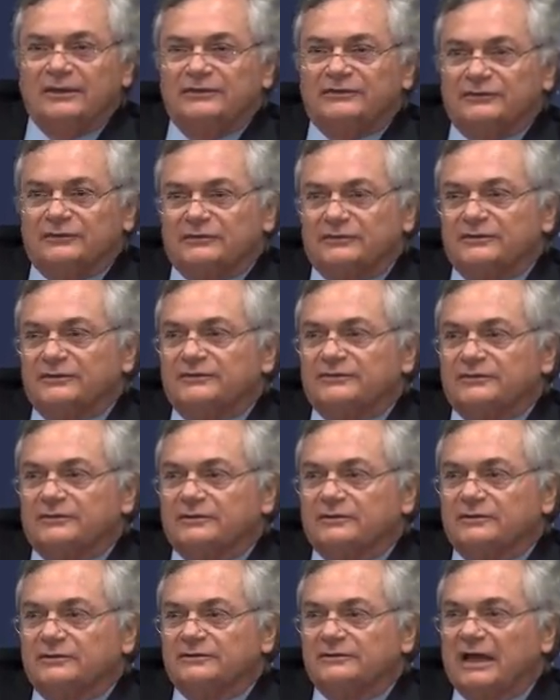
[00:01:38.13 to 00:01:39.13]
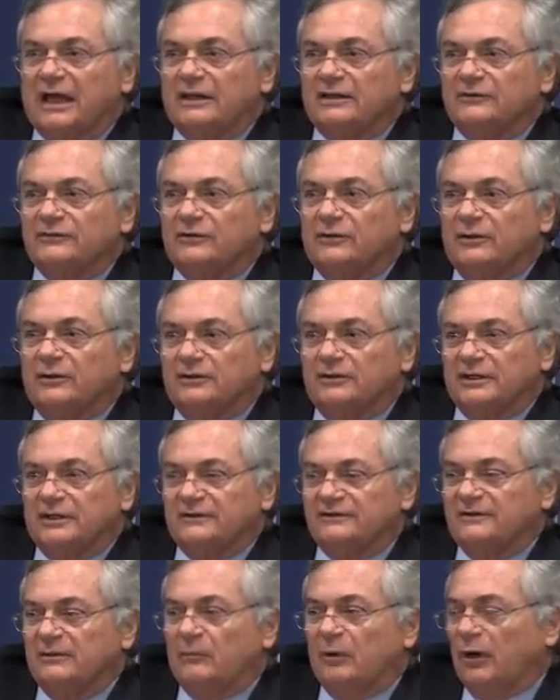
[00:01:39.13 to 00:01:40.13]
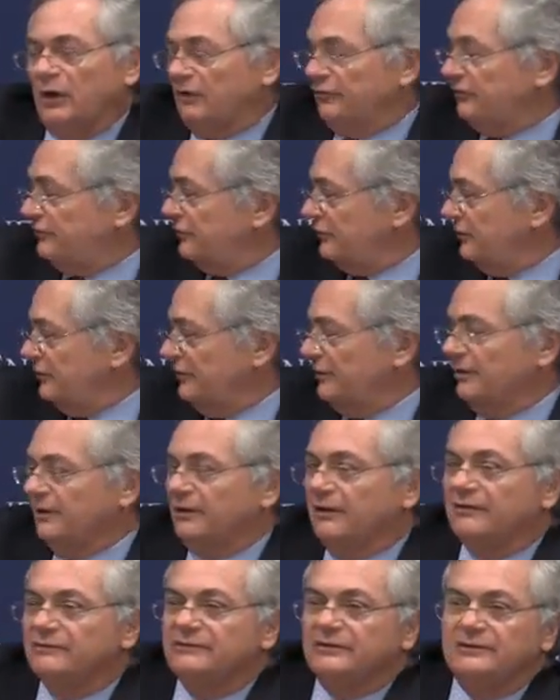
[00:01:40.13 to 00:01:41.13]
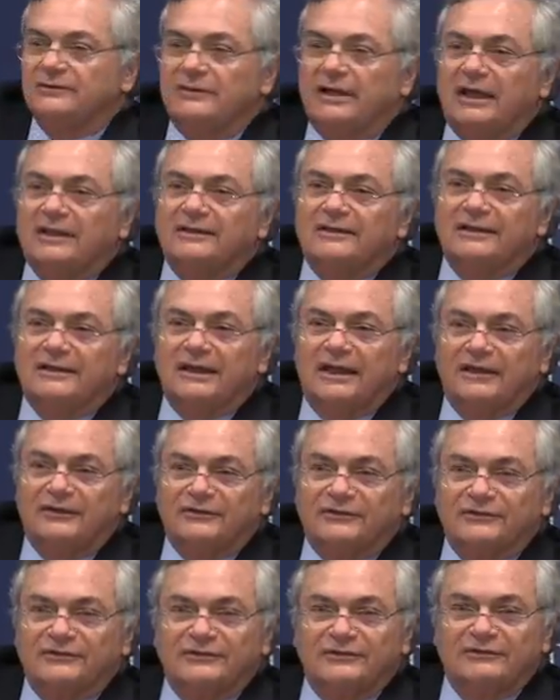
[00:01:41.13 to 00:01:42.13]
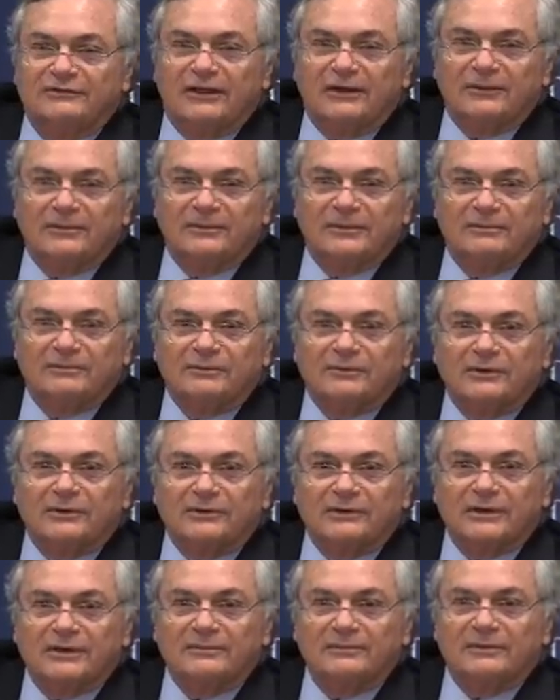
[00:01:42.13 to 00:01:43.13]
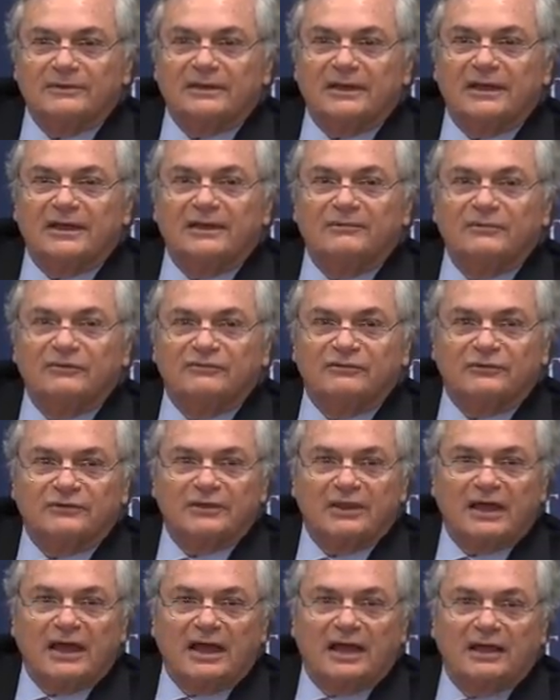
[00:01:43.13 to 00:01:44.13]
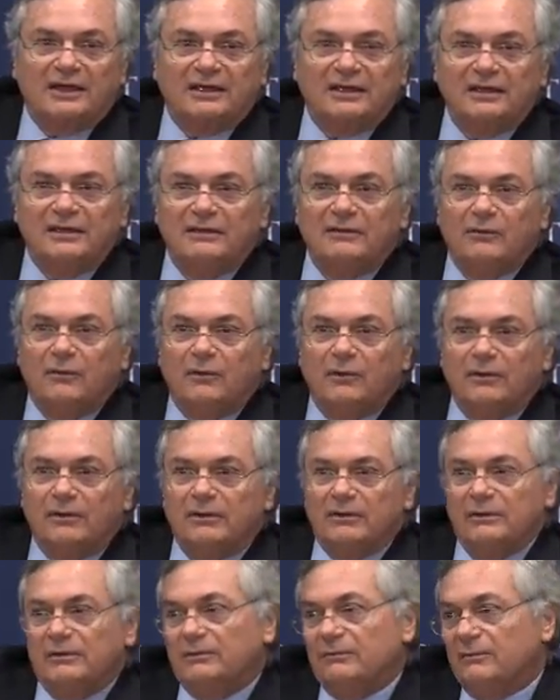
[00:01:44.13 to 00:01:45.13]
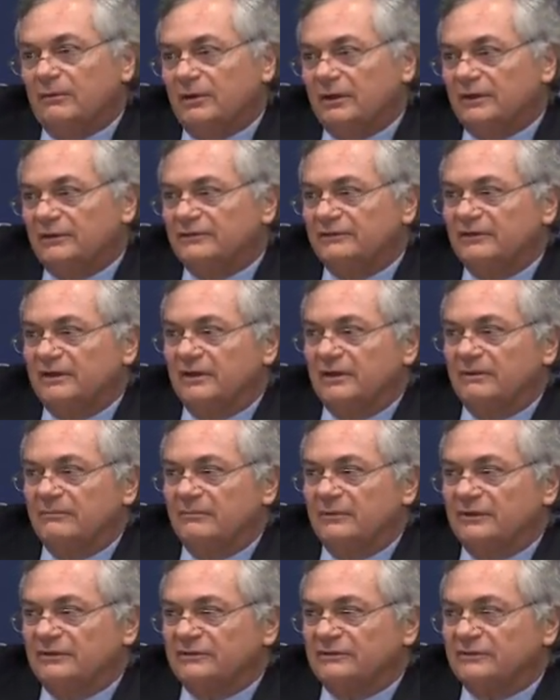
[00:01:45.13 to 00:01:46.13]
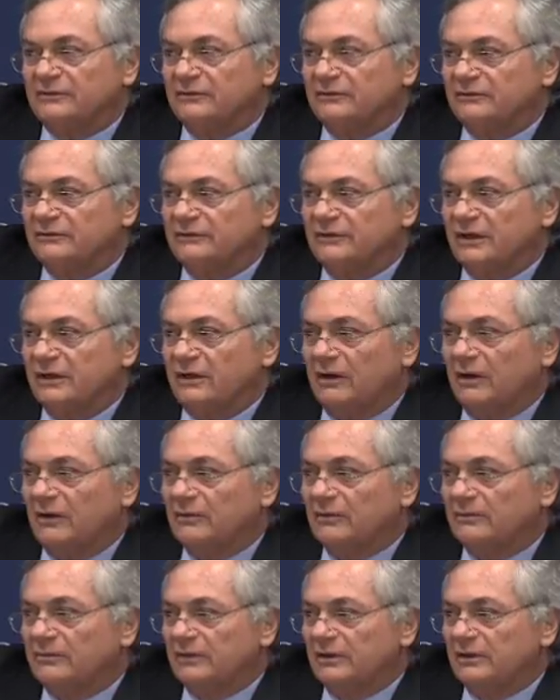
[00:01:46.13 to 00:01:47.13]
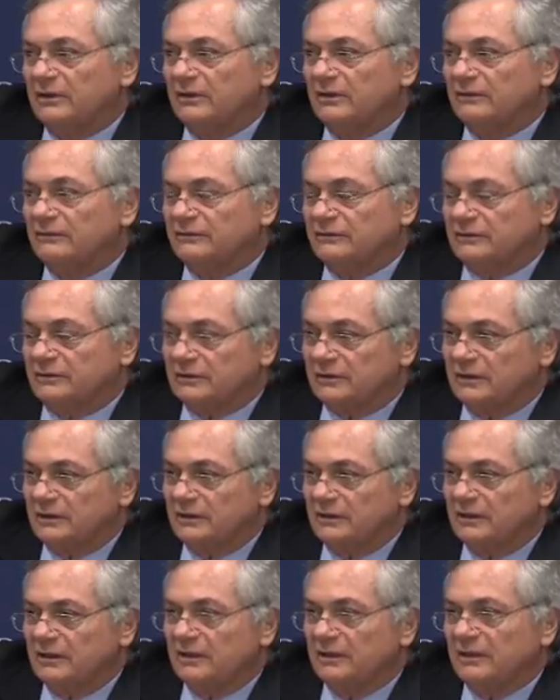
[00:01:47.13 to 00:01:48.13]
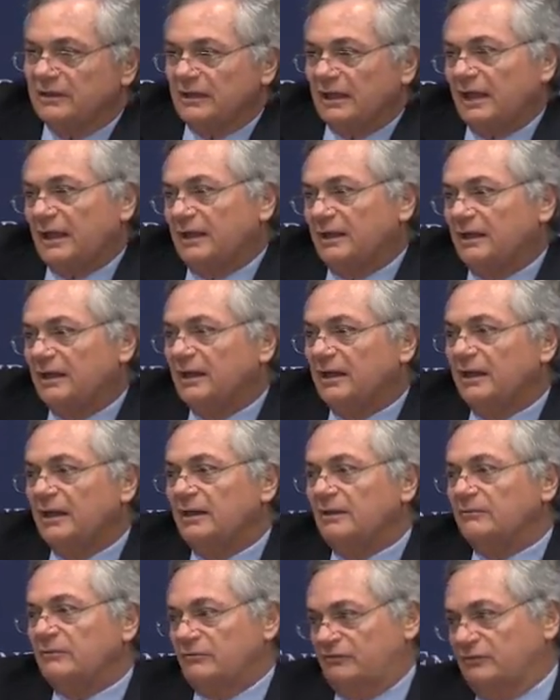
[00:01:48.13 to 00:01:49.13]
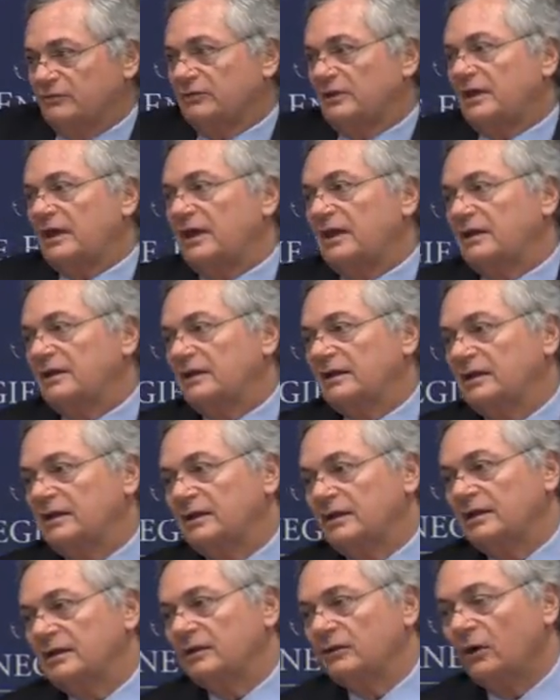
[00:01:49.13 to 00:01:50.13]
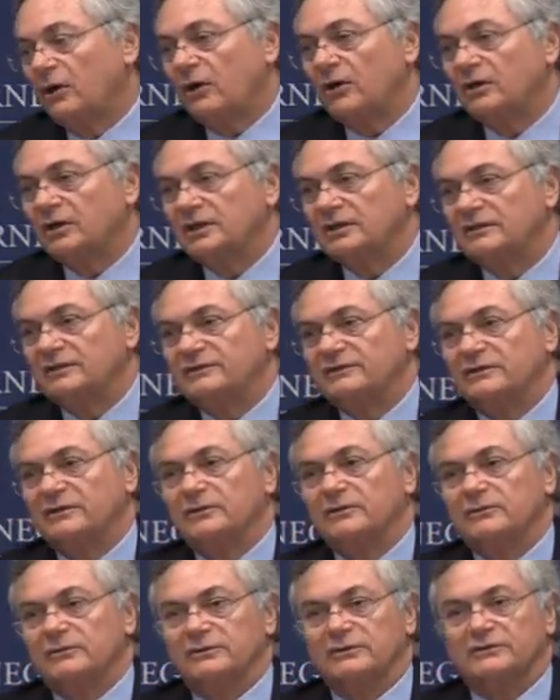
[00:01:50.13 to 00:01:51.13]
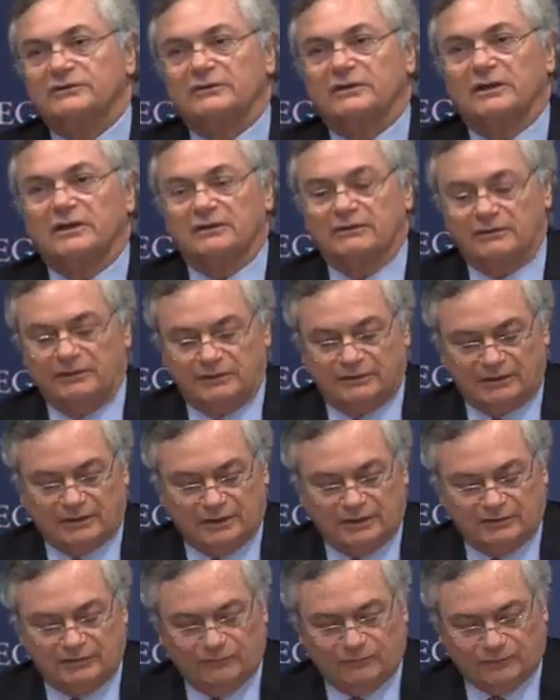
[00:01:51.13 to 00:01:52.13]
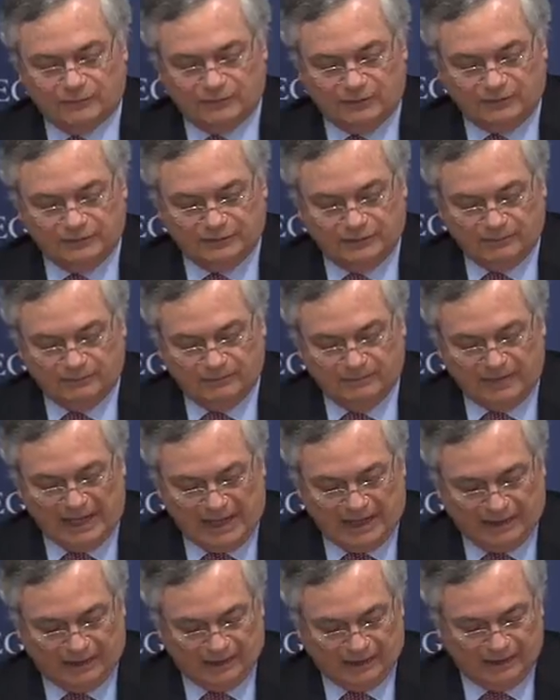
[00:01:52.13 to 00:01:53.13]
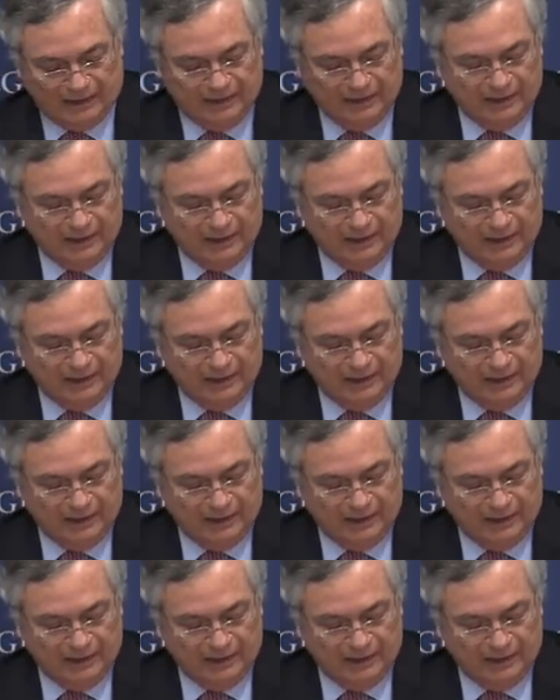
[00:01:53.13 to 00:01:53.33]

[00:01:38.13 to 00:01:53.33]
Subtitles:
In certain circles, that is called as the boss of the United Nations Development Program. Before that, he was the Minister of the Economy of Turkey. And then before that, a long and distinguished career at the World Bank.